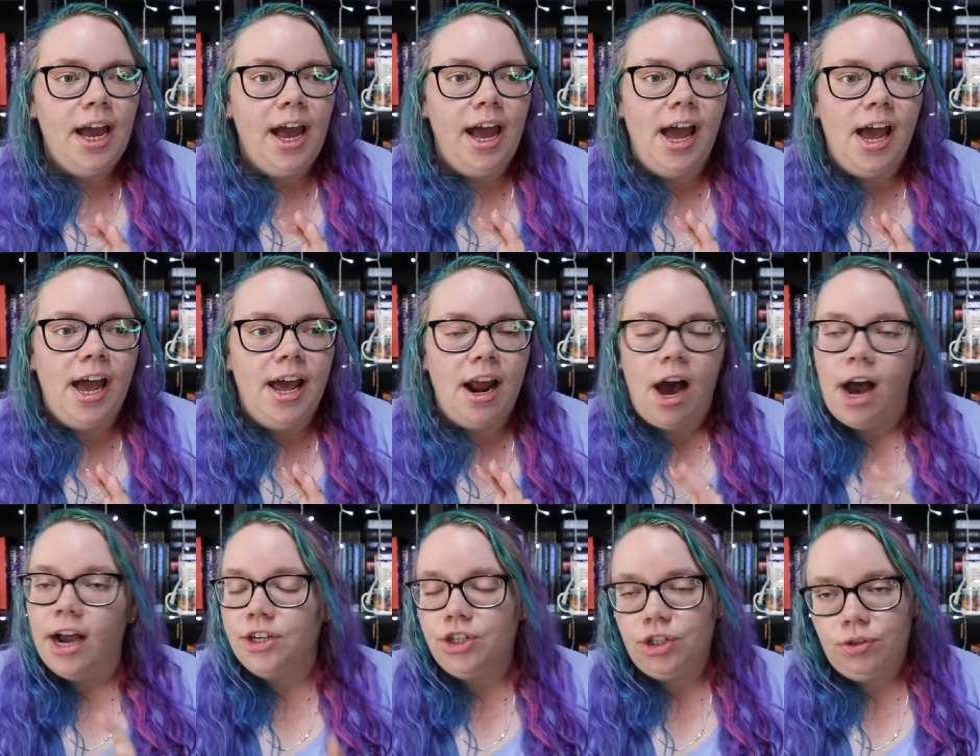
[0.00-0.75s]
And
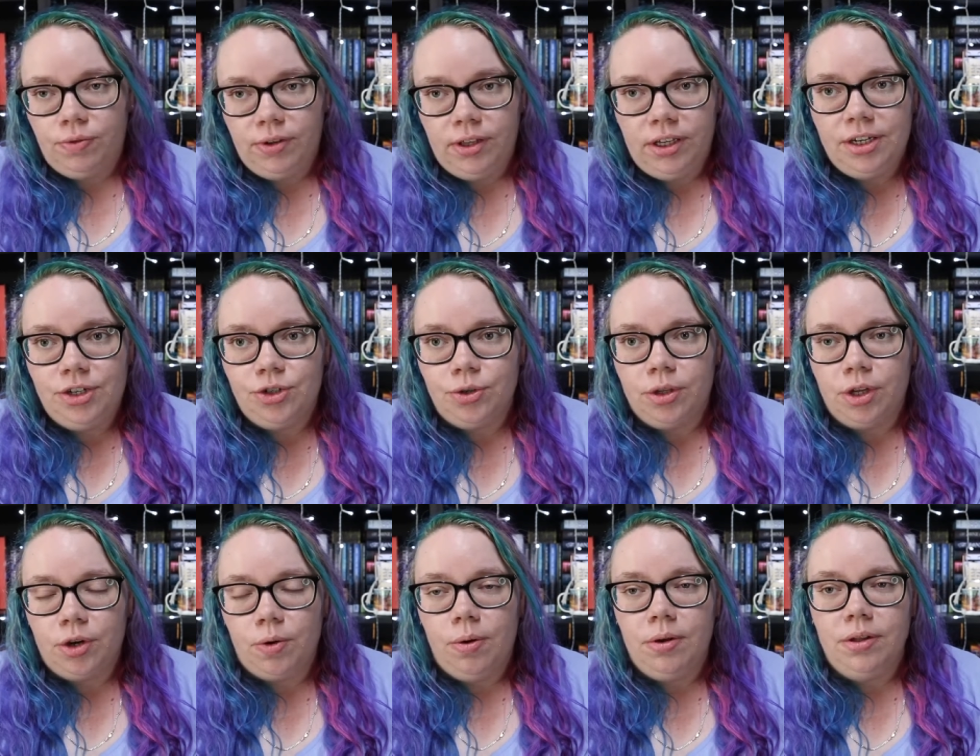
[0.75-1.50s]
I actually really enjoy
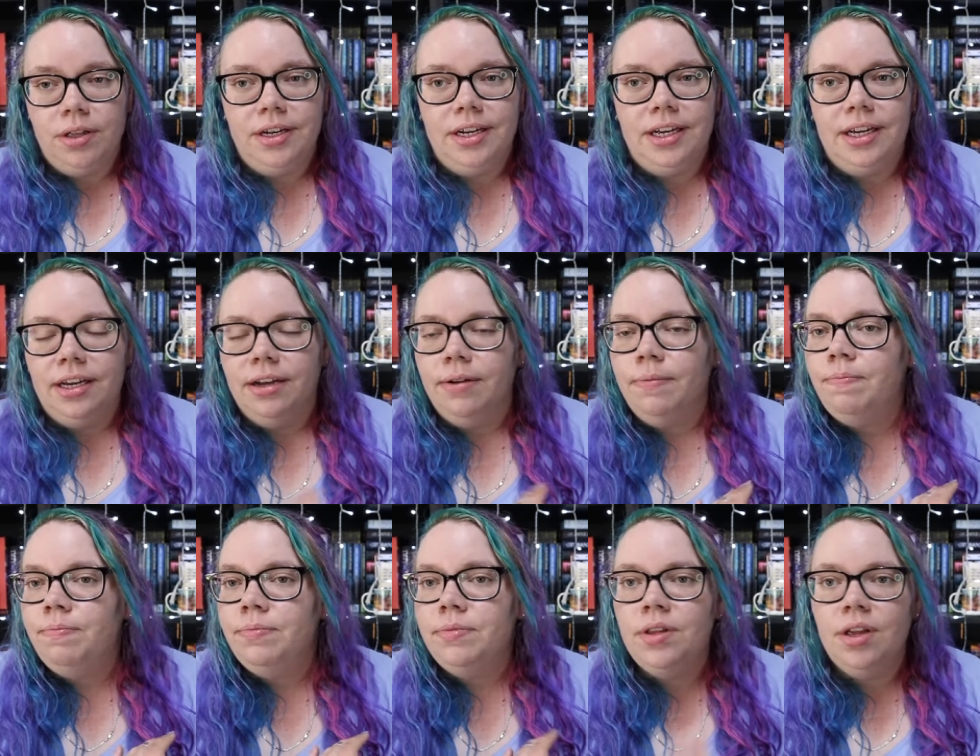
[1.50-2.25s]
the quality,
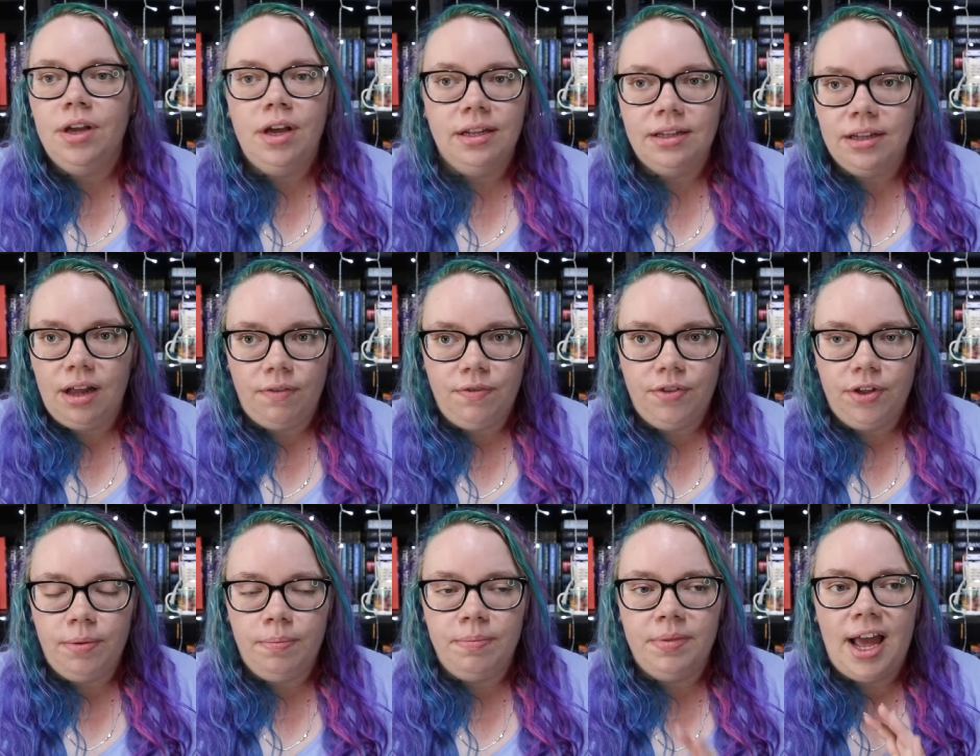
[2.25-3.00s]
love
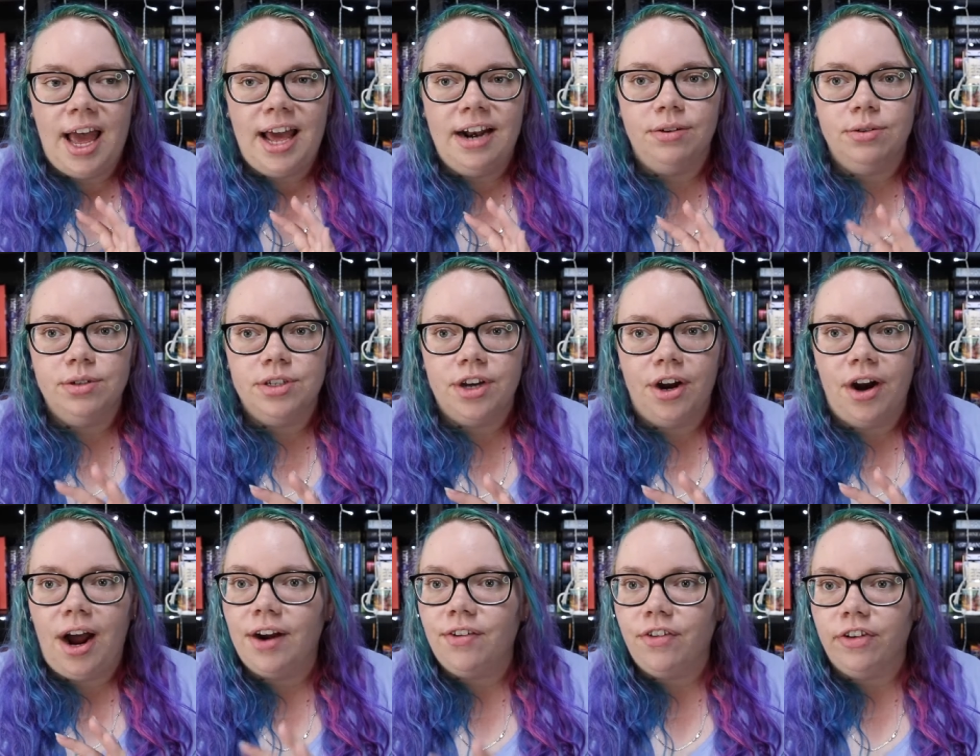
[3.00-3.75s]
them. And also
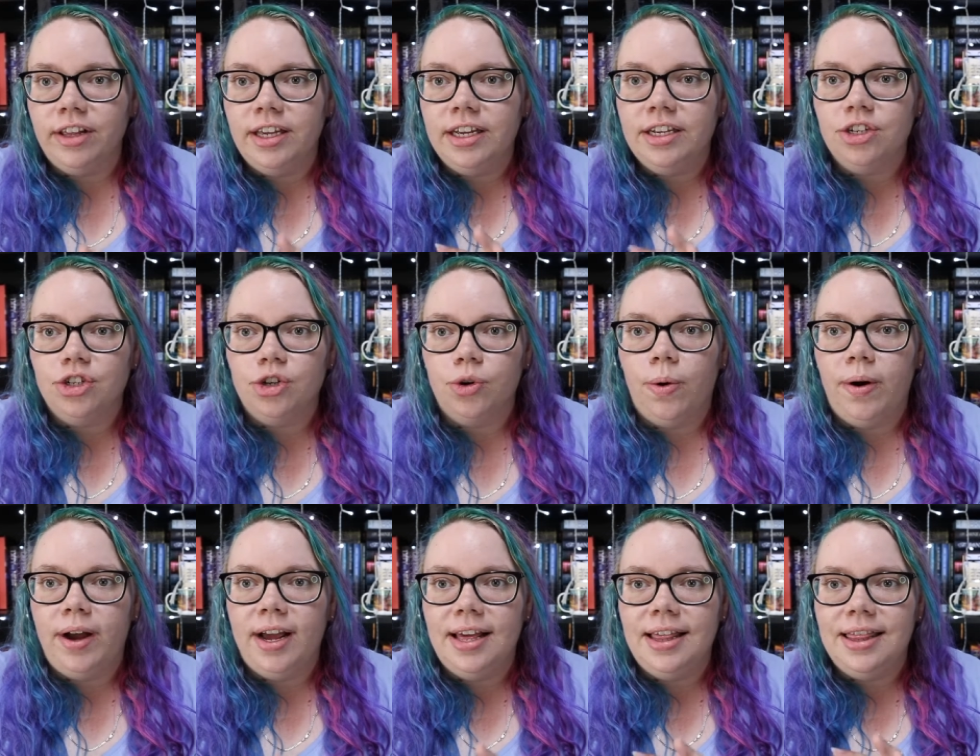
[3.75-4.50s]
I really
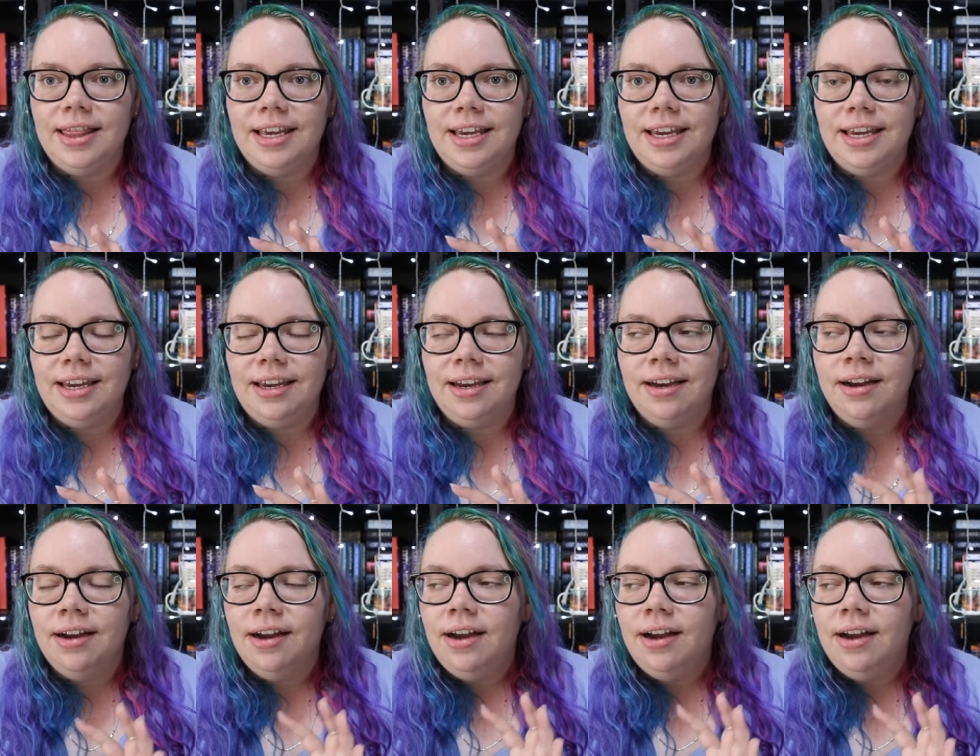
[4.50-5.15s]
enjoy the